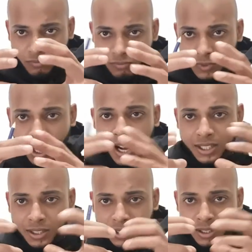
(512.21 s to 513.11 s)
the
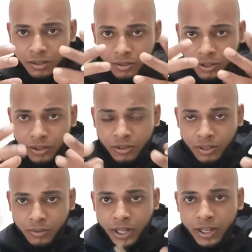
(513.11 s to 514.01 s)
husk, and
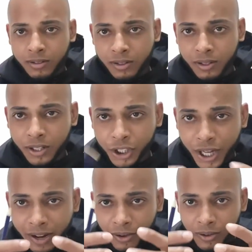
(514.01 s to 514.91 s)
right, the
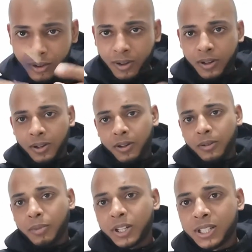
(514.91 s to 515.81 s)
shell,
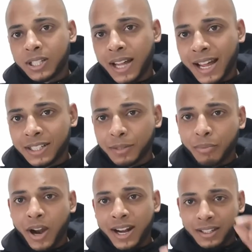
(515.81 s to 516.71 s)
because it has the
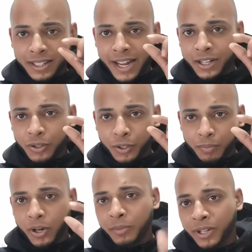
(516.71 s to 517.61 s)
bran and the
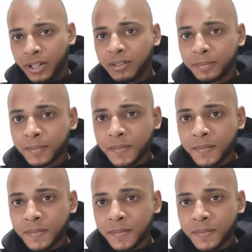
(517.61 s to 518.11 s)
endosperm in it,